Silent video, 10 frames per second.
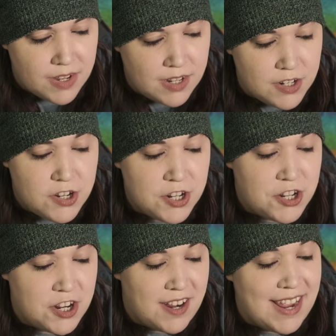
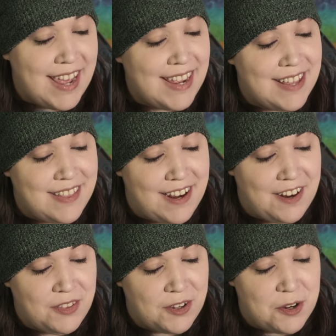"Shishang, hang in
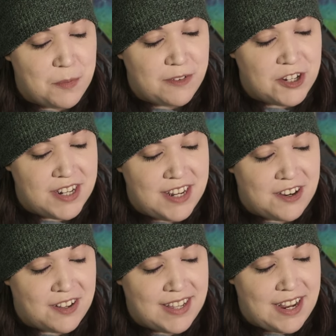there," the group of Shidi
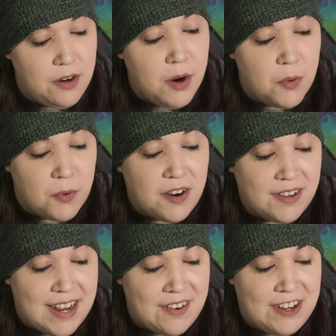called out. "We're all
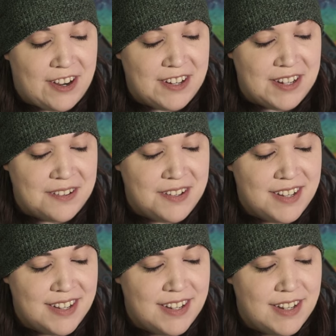counting on you."
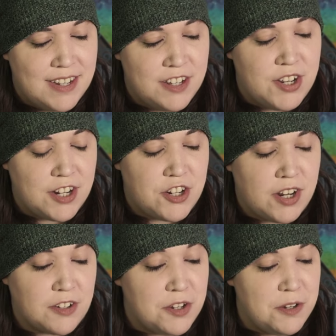Jiang
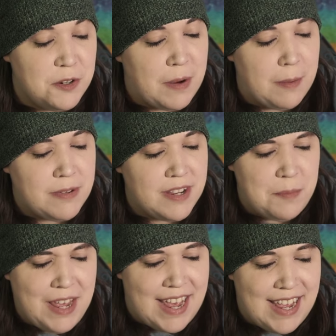Cheng, too, piped up.
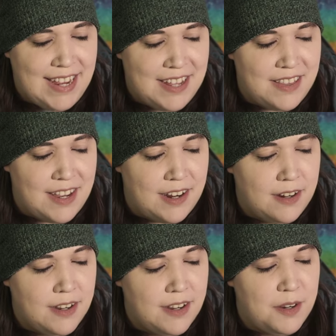"Yeah, hang in
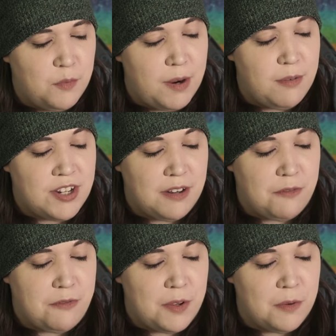there." Wei Wuxian
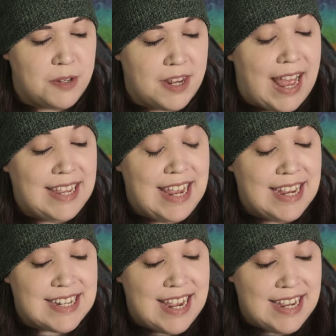fumed. "I
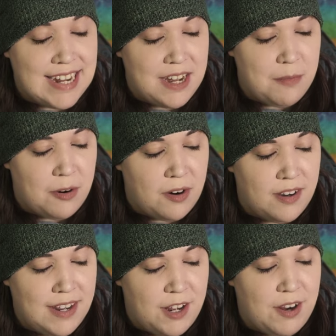can't take it
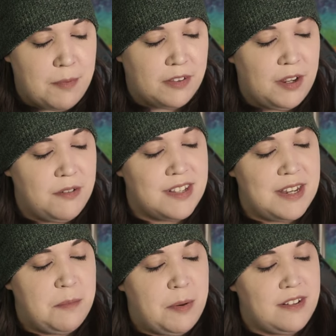anymore." He grabbed a lotus
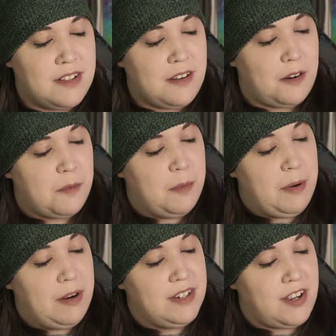seed pod stuck from the
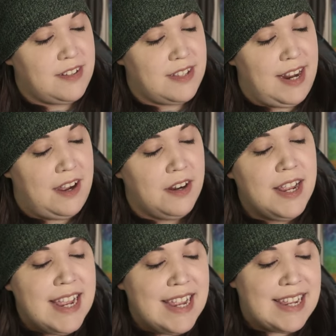boat and tossed it out.
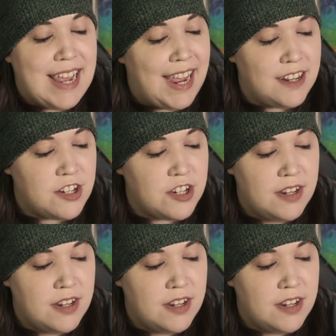"Catch!"